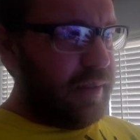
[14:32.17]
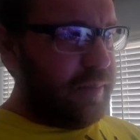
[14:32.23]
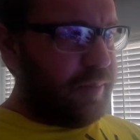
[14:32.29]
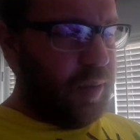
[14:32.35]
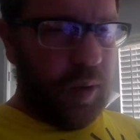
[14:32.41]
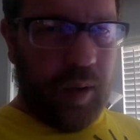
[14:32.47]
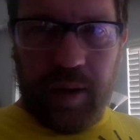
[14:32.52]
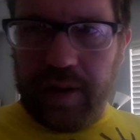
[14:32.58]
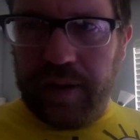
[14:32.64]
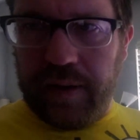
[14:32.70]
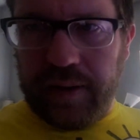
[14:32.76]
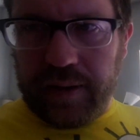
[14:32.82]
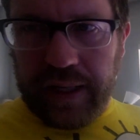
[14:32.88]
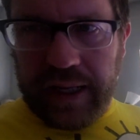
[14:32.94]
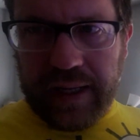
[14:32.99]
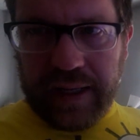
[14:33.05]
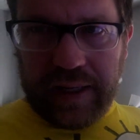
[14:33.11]
port
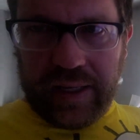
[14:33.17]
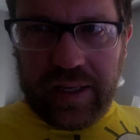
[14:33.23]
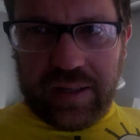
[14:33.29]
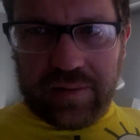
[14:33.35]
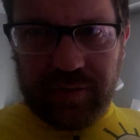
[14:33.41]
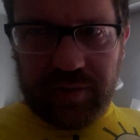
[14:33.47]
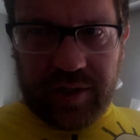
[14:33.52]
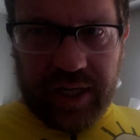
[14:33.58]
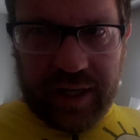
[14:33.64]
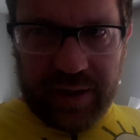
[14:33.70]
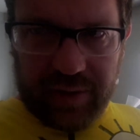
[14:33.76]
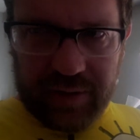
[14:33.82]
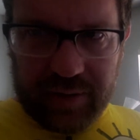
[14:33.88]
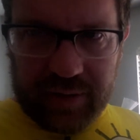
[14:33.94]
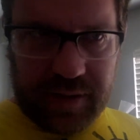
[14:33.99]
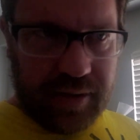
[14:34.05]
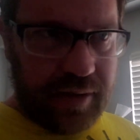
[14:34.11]
and get
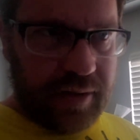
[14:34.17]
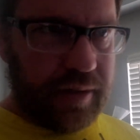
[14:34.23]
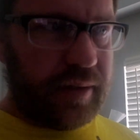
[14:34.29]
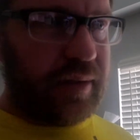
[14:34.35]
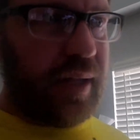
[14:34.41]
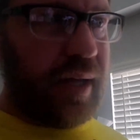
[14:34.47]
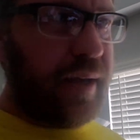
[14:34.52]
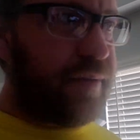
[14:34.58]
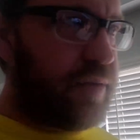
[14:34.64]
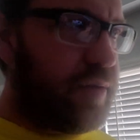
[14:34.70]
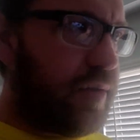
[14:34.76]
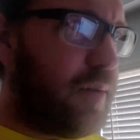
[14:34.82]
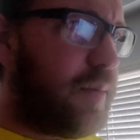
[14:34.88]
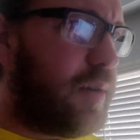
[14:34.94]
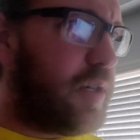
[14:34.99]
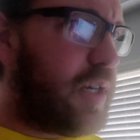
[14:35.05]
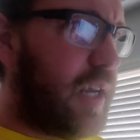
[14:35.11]
channels, live
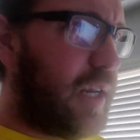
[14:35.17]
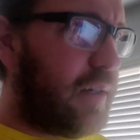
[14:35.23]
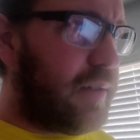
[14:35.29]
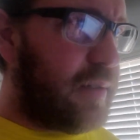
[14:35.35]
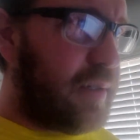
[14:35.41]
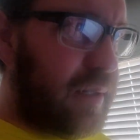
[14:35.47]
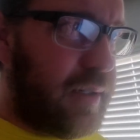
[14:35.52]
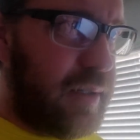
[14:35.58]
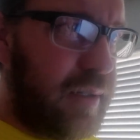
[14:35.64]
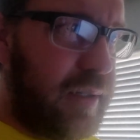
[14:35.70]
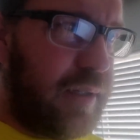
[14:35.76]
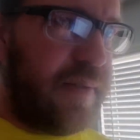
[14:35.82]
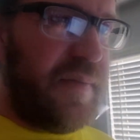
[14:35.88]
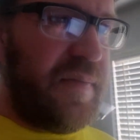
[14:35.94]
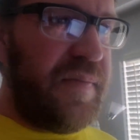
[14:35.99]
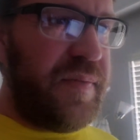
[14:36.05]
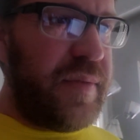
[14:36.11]
streaming channels?
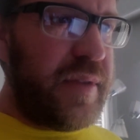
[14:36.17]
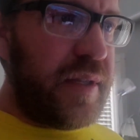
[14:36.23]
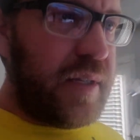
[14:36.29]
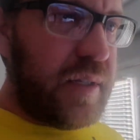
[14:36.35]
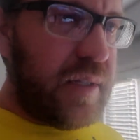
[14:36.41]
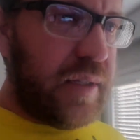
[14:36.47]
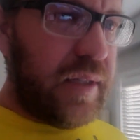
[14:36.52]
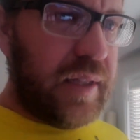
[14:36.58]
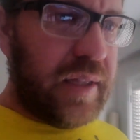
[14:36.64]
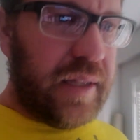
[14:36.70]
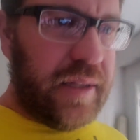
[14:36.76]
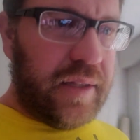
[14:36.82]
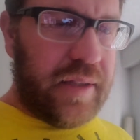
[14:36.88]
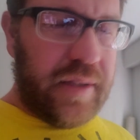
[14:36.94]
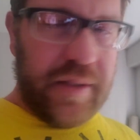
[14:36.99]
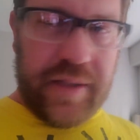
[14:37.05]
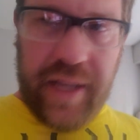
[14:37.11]

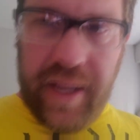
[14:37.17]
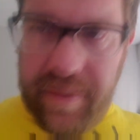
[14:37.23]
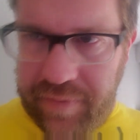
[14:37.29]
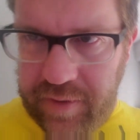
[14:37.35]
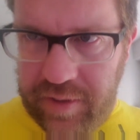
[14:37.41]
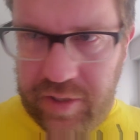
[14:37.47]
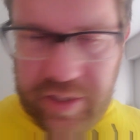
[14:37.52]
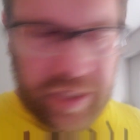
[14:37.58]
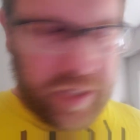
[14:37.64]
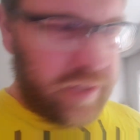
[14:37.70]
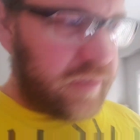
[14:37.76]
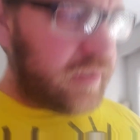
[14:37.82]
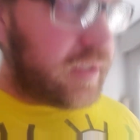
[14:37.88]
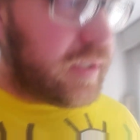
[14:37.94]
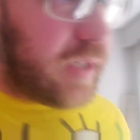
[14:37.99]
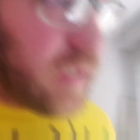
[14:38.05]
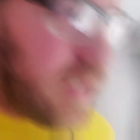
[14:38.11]
Live feed
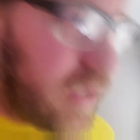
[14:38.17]
channels,